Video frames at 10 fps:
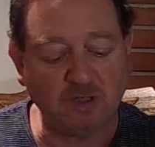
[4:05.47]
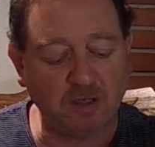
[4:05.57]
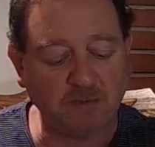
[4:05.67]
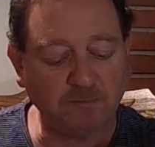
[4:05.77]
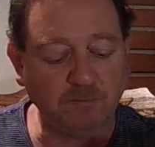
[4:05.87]

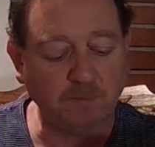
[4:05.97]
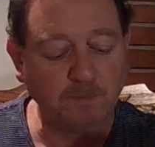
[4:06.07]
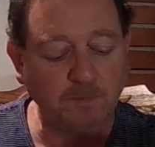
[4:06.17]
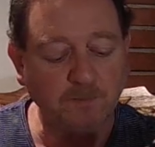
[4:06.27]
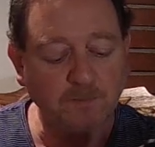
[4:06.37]
long.
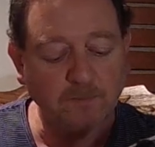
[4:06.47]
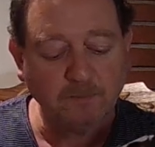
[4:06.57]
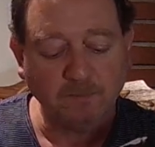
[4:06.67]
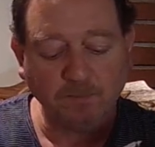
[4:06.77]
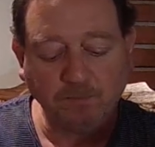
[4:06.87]

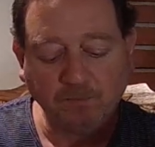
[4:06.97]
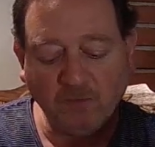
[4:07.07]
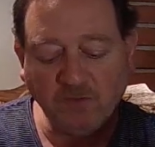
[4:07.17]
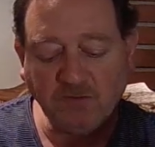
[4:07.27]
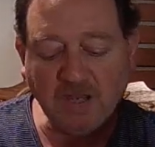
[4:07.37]

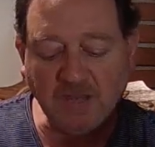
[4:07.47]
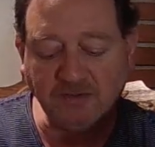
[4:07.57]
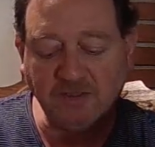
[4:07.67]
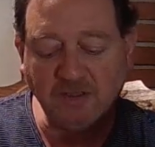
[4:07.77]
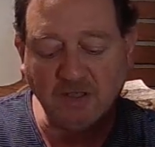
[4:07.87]
It's
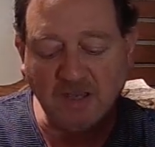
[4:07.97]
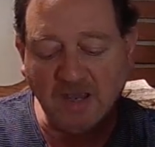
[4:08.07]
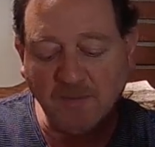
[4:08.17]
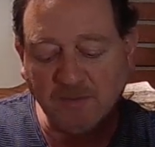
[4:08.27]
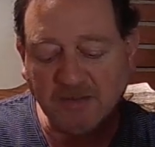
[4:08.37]
got the
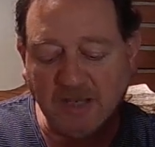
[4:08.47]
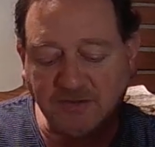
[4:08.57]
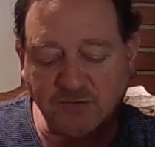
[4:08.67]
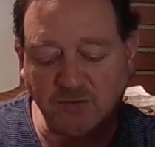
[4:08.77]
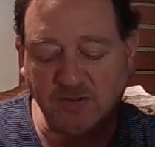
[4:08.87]

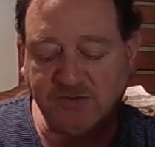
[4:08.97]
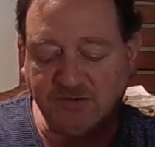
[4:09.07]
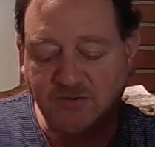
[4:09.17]
ambidextrous